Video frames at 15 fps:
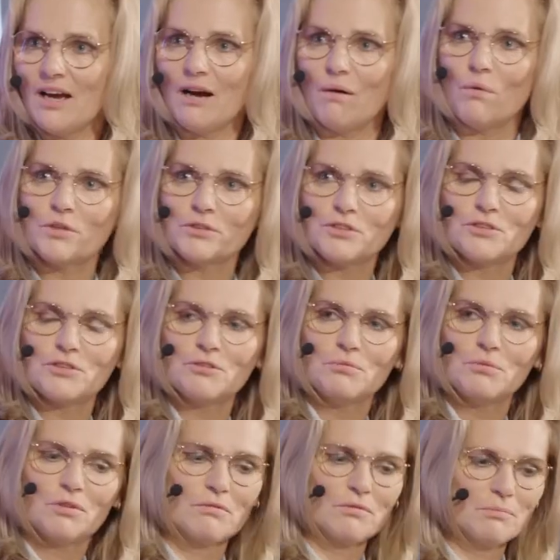I wanted to
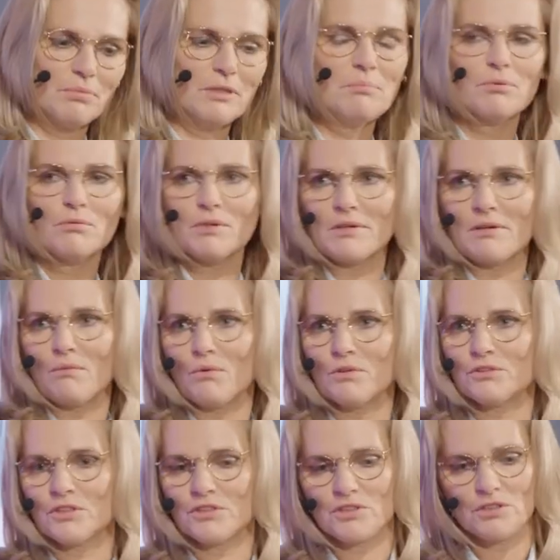work with people and I
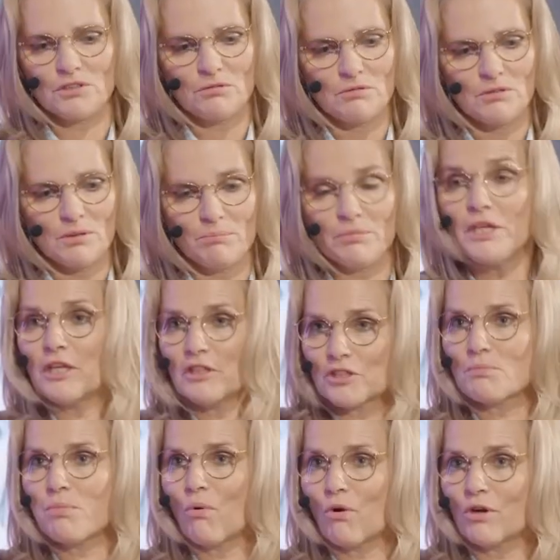wanted to be in
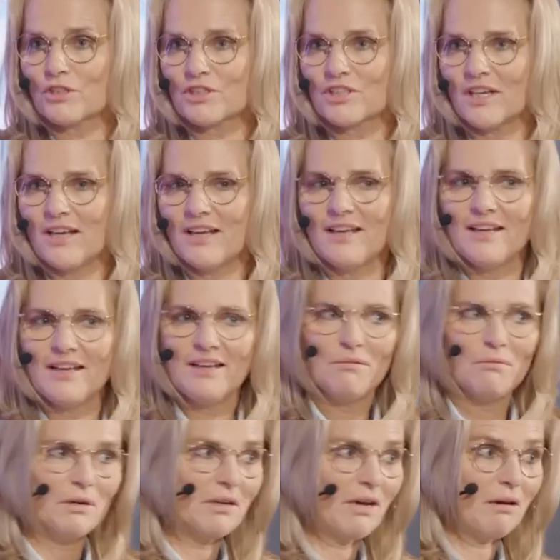sports.
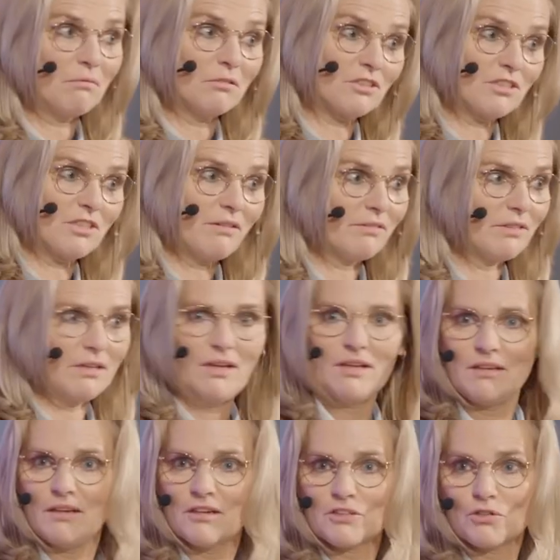And when I was 7,
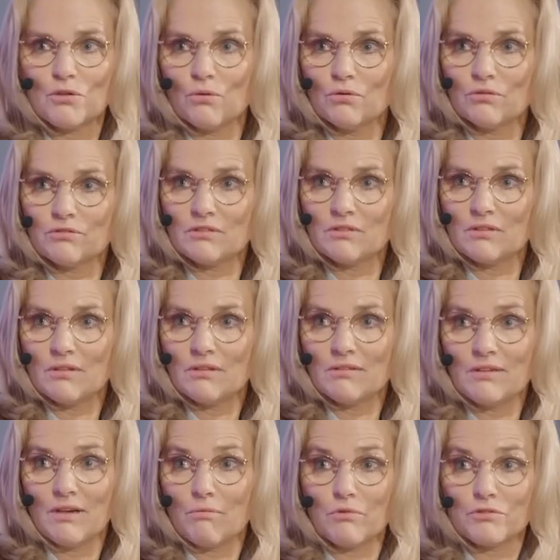8 years old,
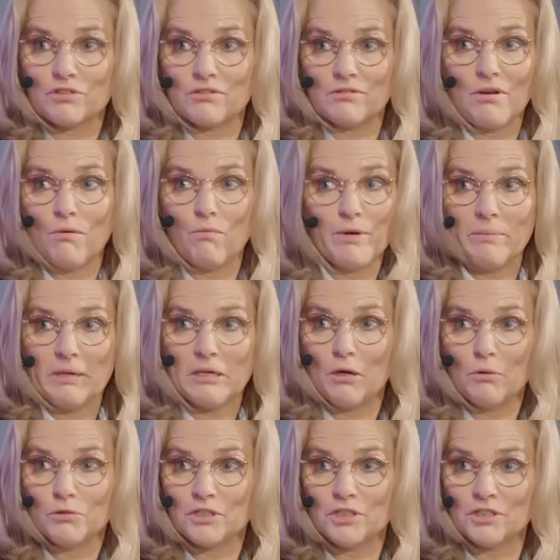there was no women
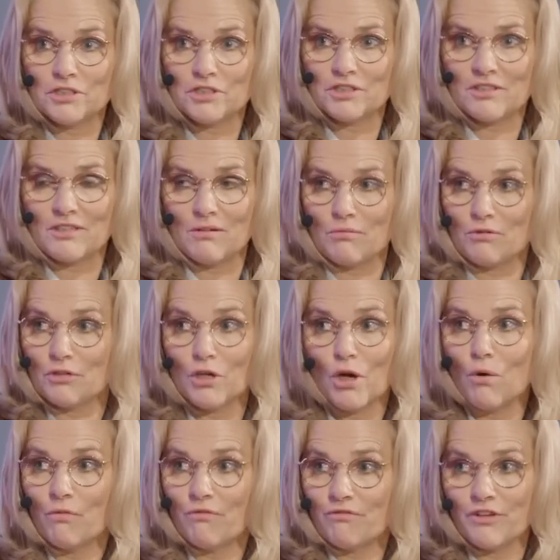coaches. There were
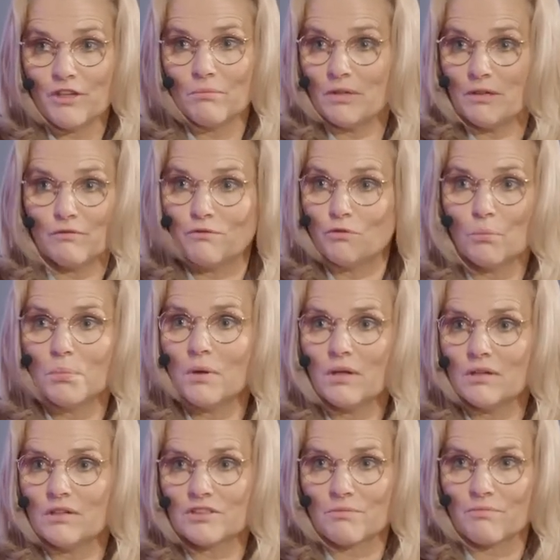no female
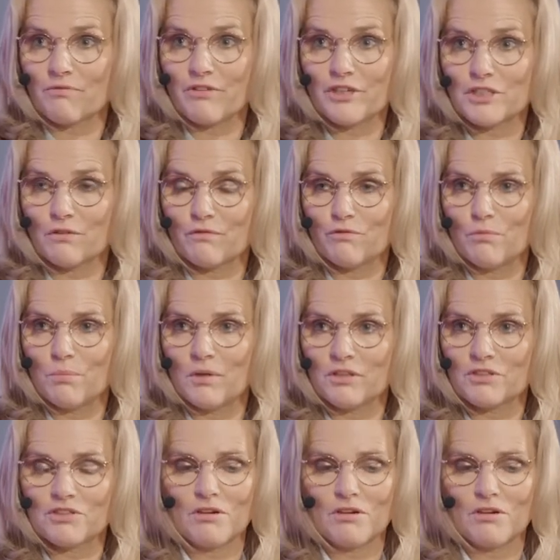footballers or professional footballers.